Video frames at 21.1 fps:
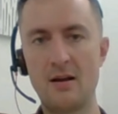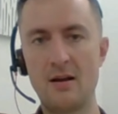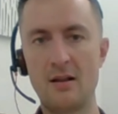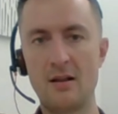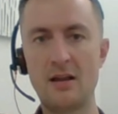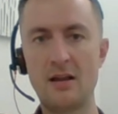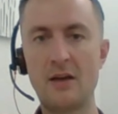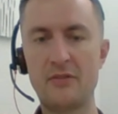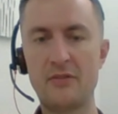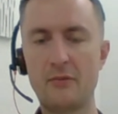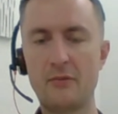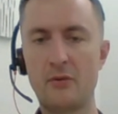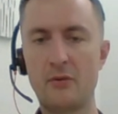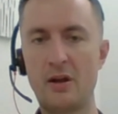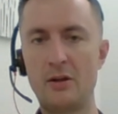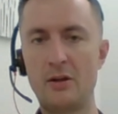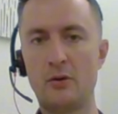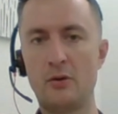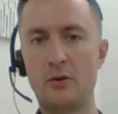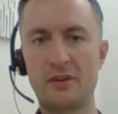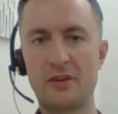Lifetime
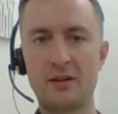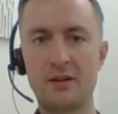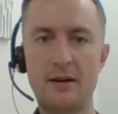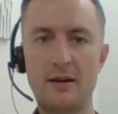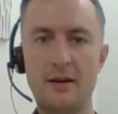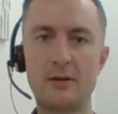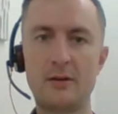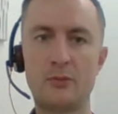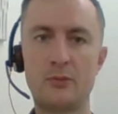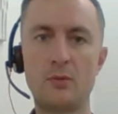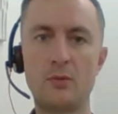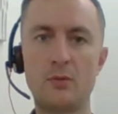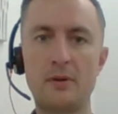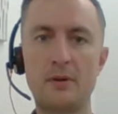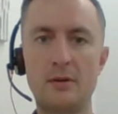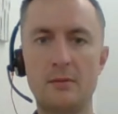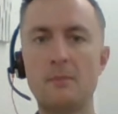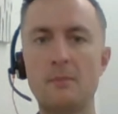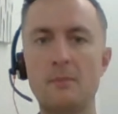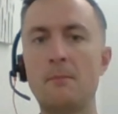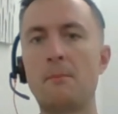value of the client will
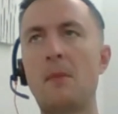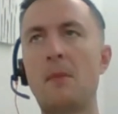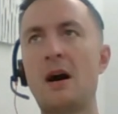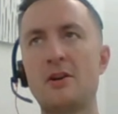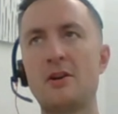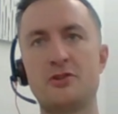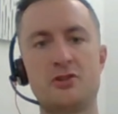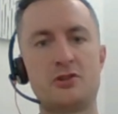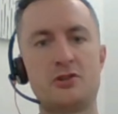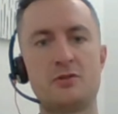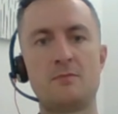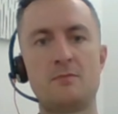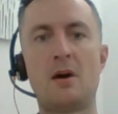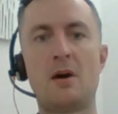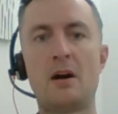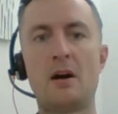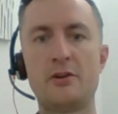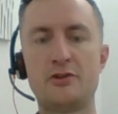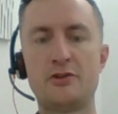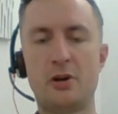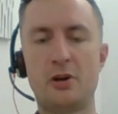be much,
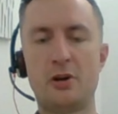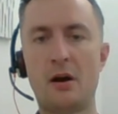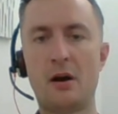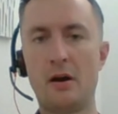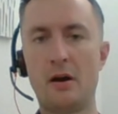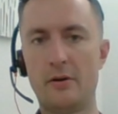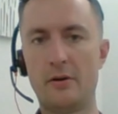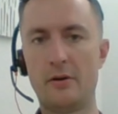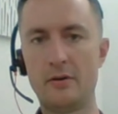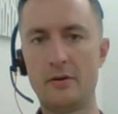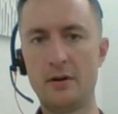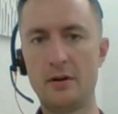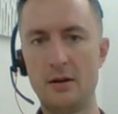much higher.